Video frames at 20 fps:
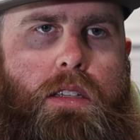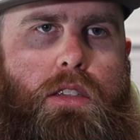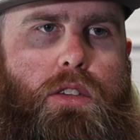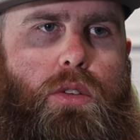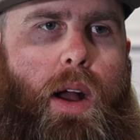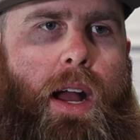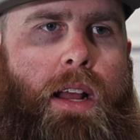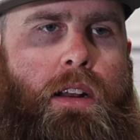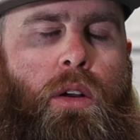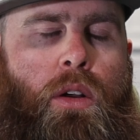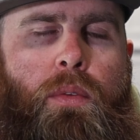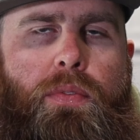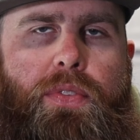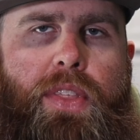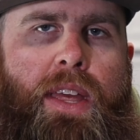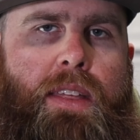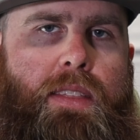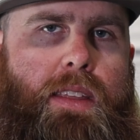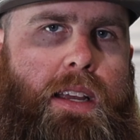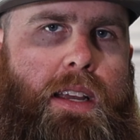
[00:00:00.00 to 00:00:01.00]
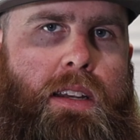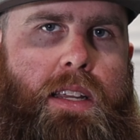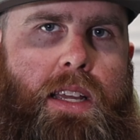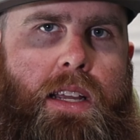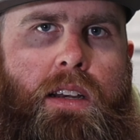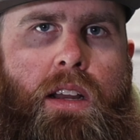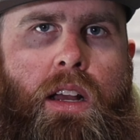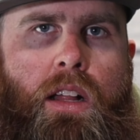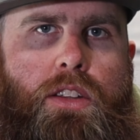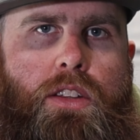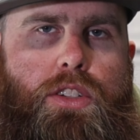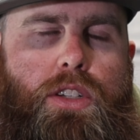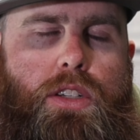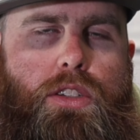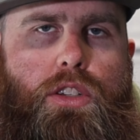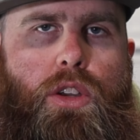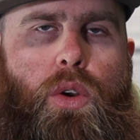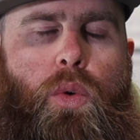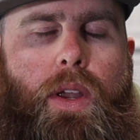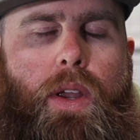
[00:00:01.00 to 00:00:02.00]
And so I don't think that technology
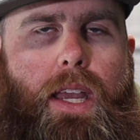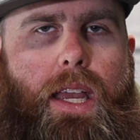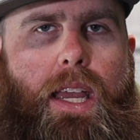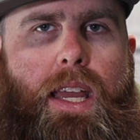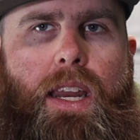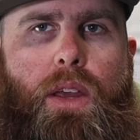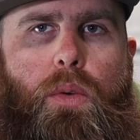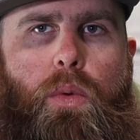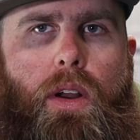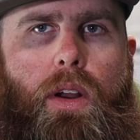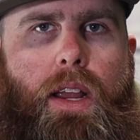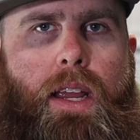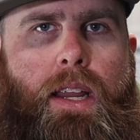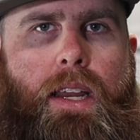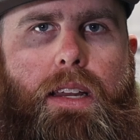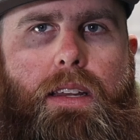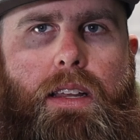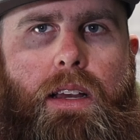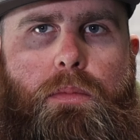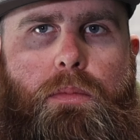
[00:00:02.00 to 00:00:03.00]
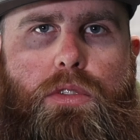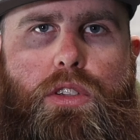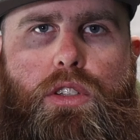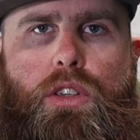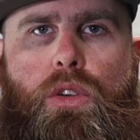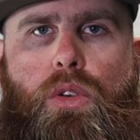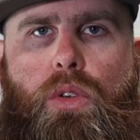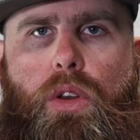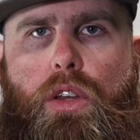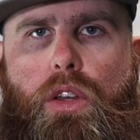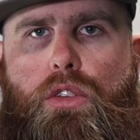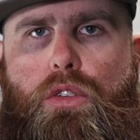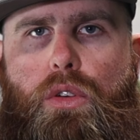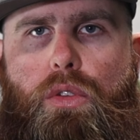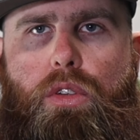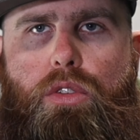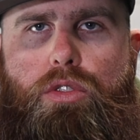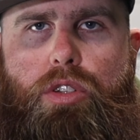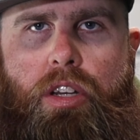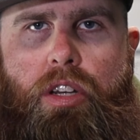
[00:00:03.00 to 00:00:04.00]
is going anywhere anytime soon
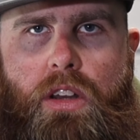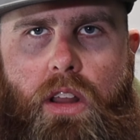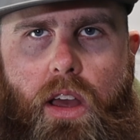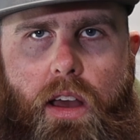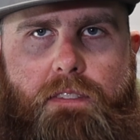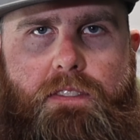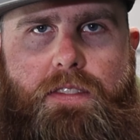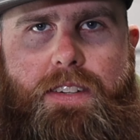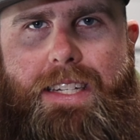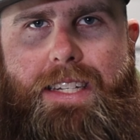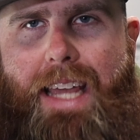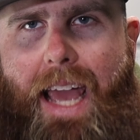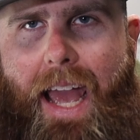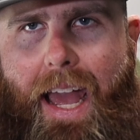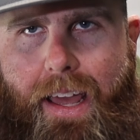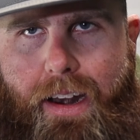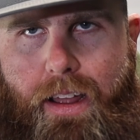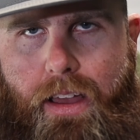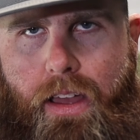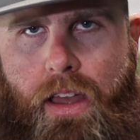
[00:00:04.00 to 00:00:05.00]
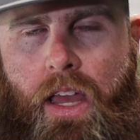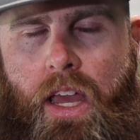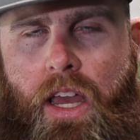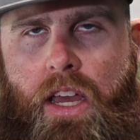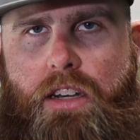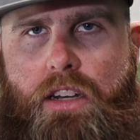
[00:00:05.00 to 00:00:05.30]
until there's enough data